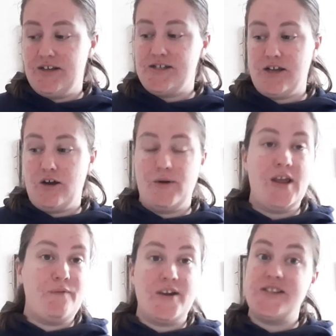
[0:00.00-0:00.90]
So
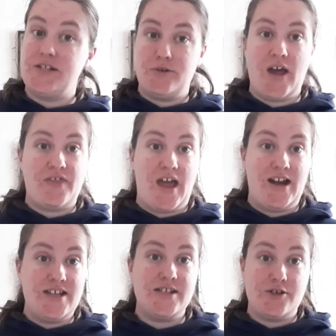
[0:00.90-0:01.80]
if I still had that
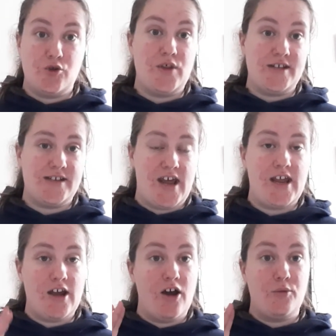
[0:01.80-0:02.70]
list to this
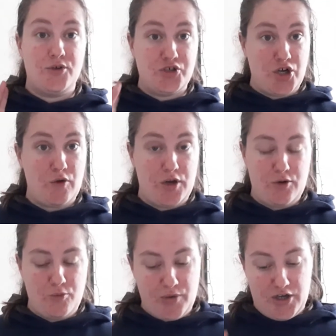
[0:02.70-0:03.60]
day, I would show
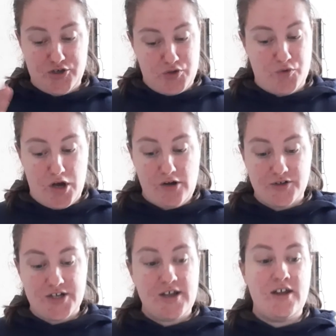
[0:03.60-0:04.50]
you, but I do not.